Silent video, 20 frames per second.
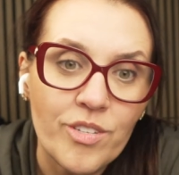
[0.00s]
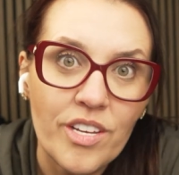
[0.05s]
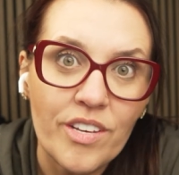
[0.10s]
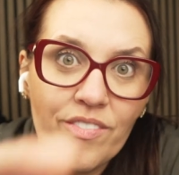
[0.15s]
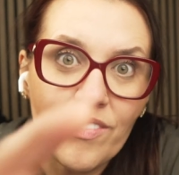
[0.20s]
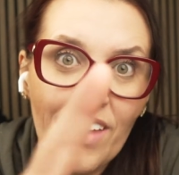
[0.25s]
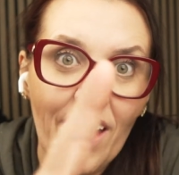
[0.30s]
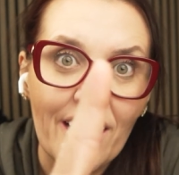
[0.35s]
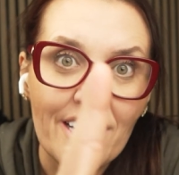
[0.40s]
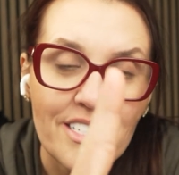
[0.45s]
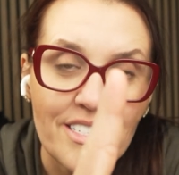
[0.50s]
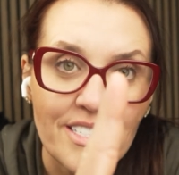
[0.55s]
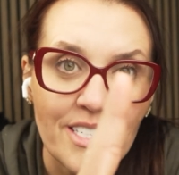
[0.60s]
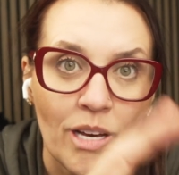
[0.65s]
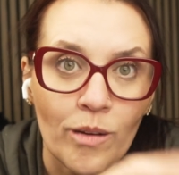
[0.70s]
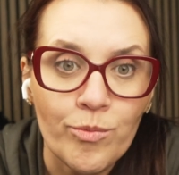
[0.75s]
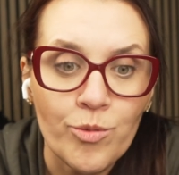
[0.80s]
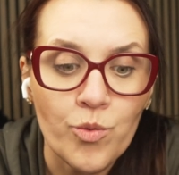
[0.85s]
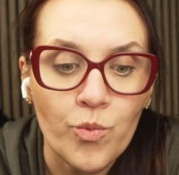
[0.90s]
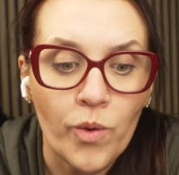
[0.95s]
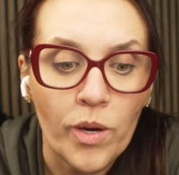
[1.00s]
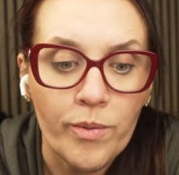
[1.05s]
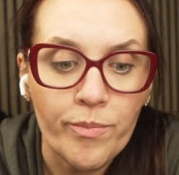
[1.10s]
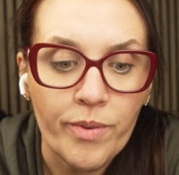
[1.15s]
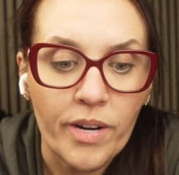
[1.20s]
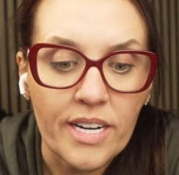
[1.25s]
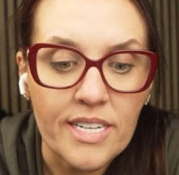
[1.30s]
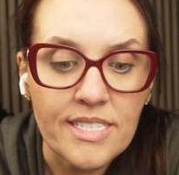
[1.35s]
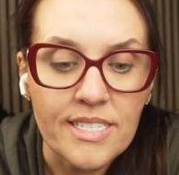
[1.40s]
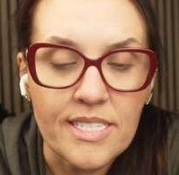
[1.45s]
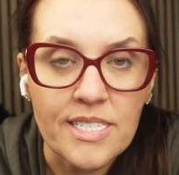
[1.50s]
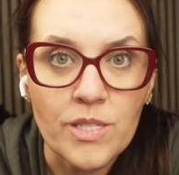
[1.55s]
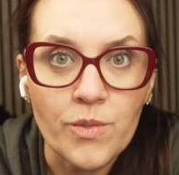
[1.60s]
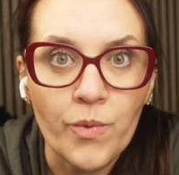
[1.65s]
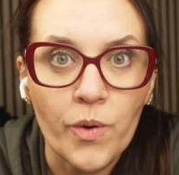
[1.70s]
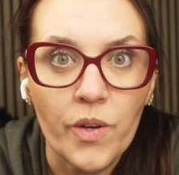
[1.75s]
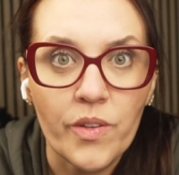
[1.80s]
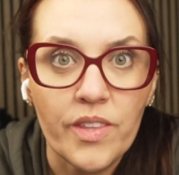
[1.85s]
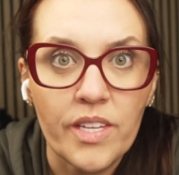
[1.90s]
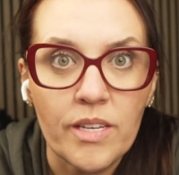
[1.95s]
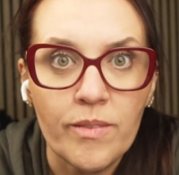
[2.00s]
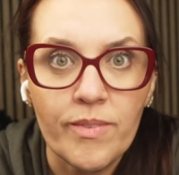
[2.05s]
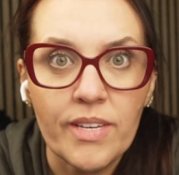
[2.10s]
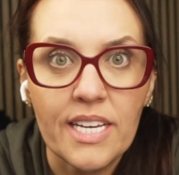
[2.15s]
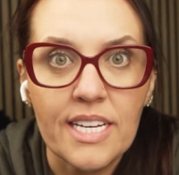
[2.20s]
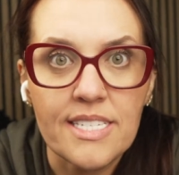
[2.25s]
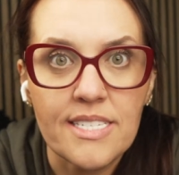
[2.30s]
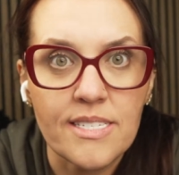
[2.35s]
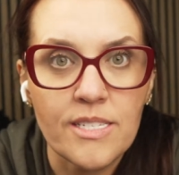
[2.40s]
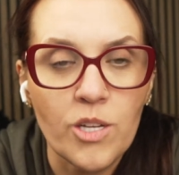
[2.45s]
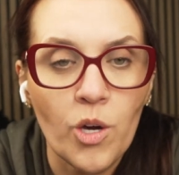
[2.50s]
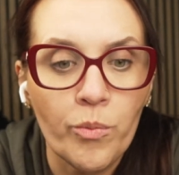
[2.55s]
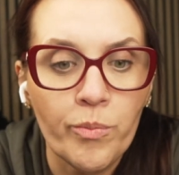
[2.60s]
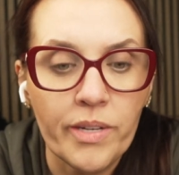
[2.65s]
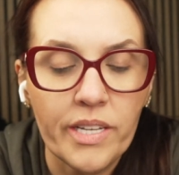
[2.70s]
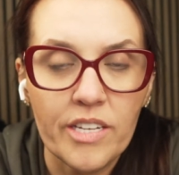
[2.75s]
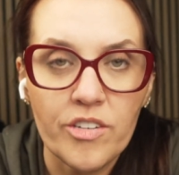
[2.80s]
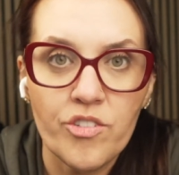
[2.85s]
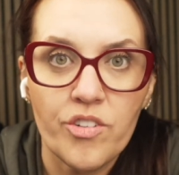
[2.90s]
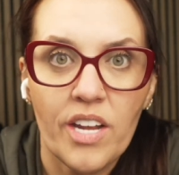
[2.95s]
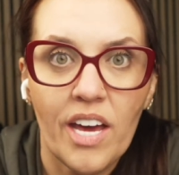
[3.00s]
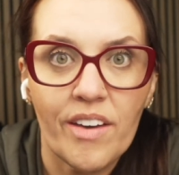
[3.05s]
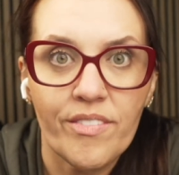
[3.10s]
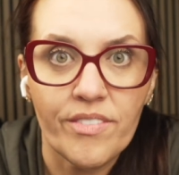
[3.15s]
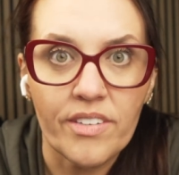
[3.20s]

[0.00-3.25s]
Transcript: If that just helps one person, it's worth it, because nobody should have